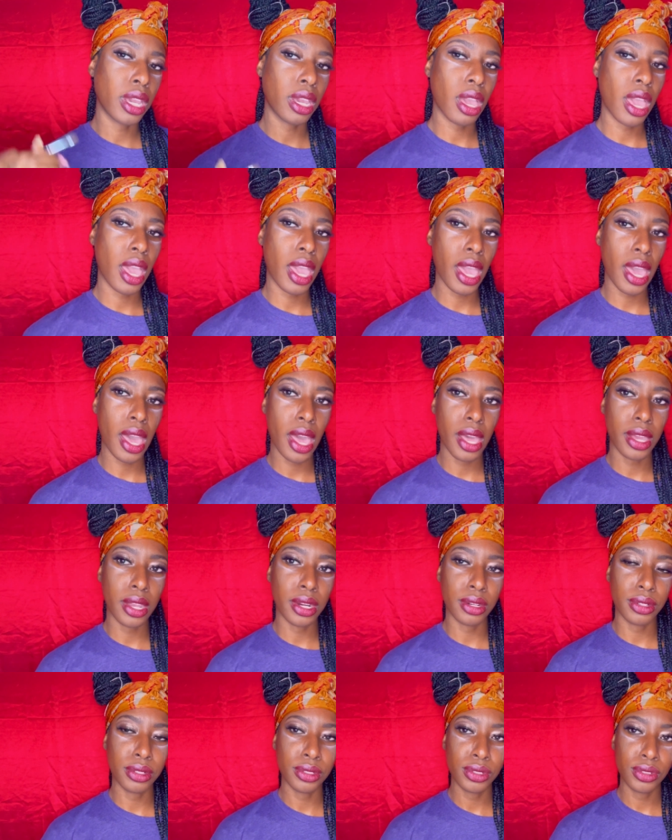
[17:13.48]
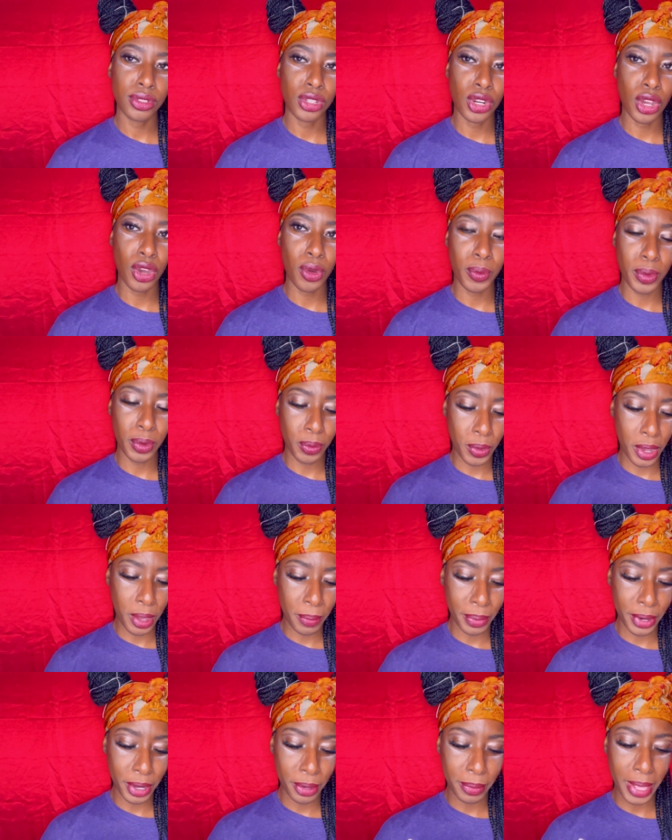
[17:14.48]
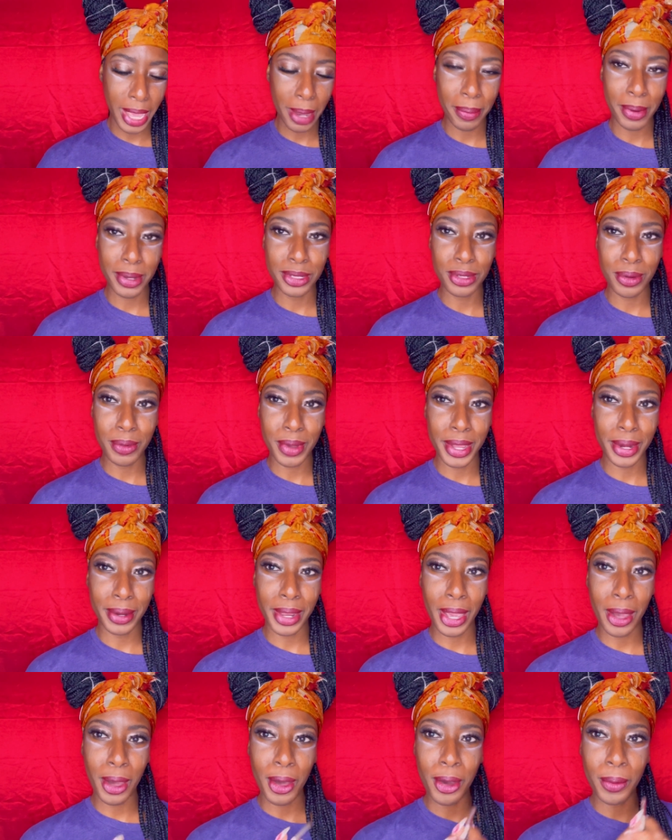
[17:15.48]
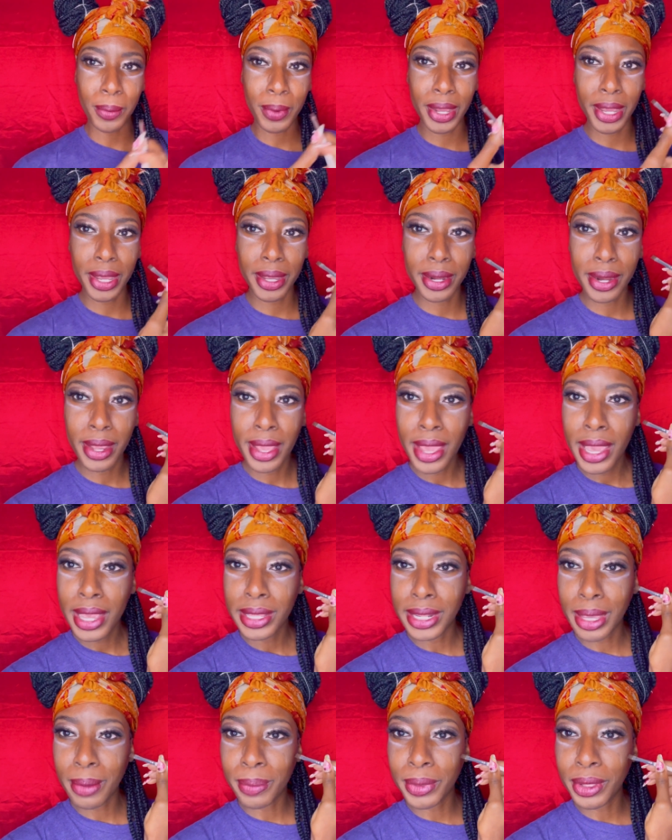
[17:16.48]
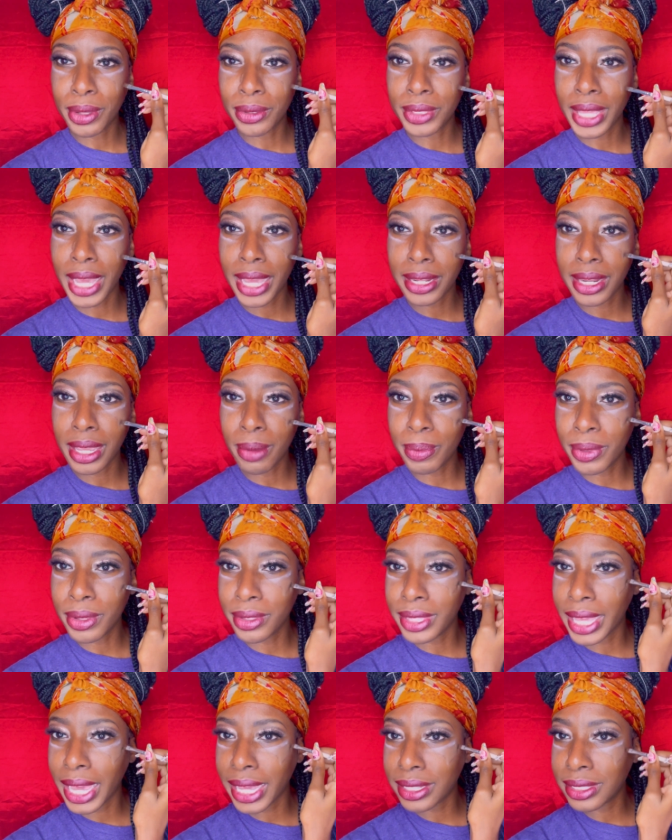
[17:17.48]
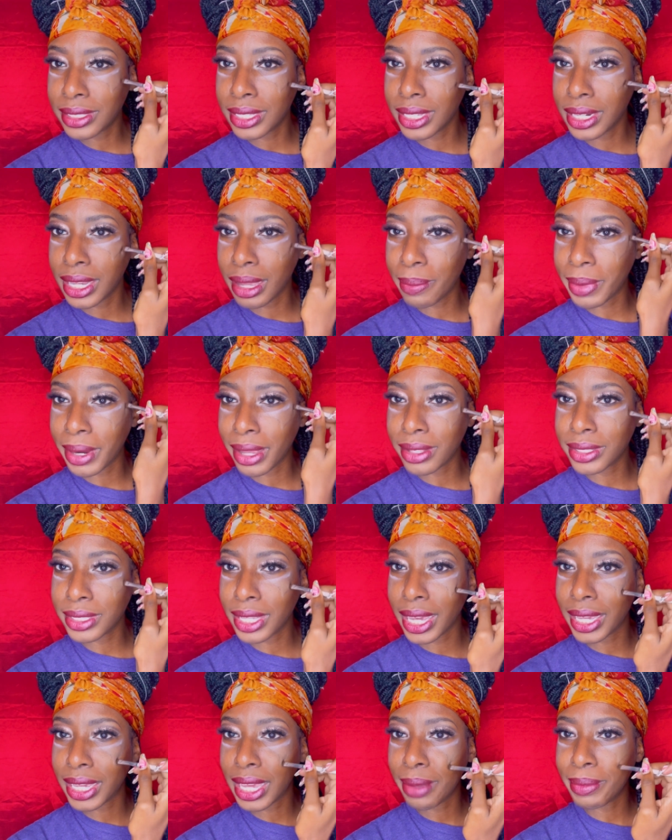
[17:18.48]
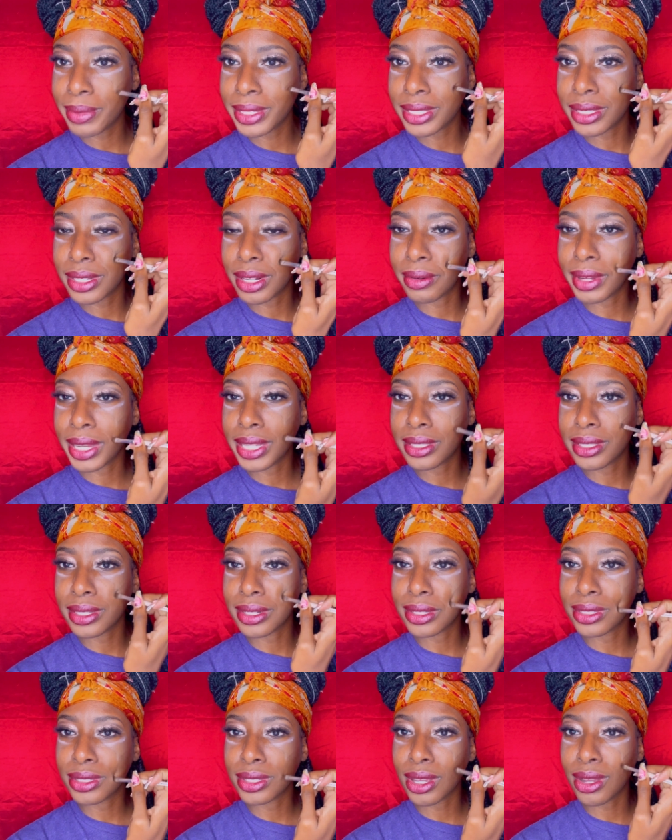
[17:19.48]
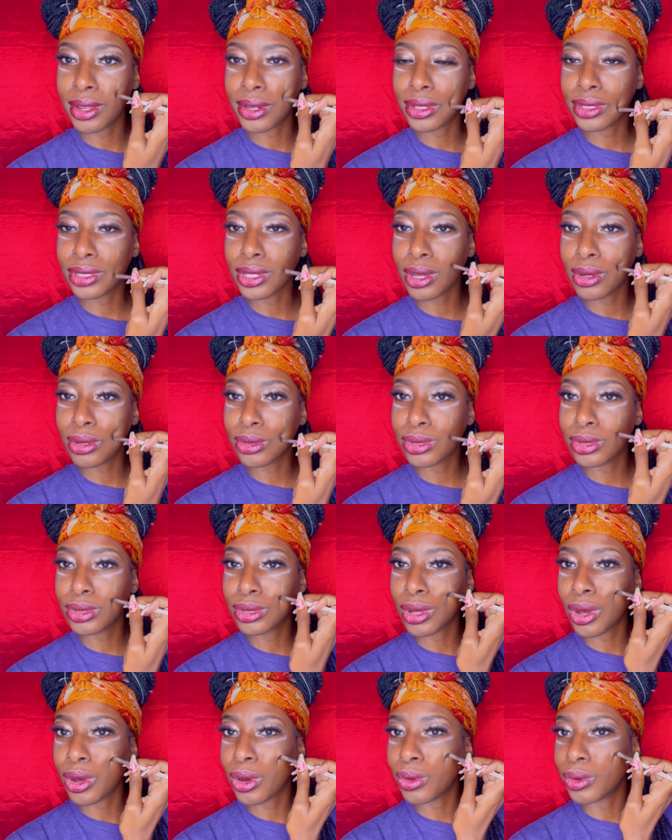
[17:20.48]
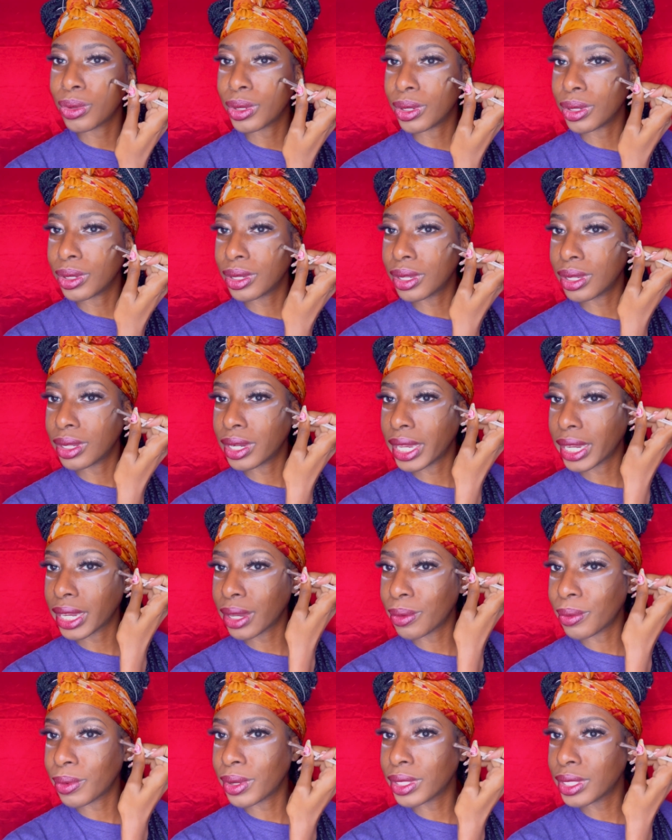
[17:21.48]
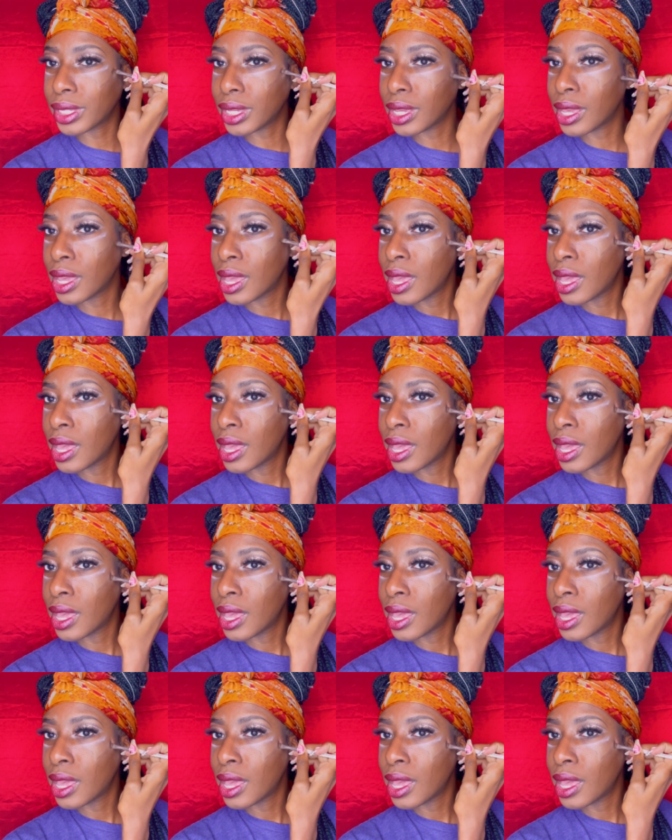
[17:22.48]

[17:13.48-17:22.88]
And when one black person run, they all run. They blew that scene up. But I was like, y'all missing the rest of the show. The show's so good. It really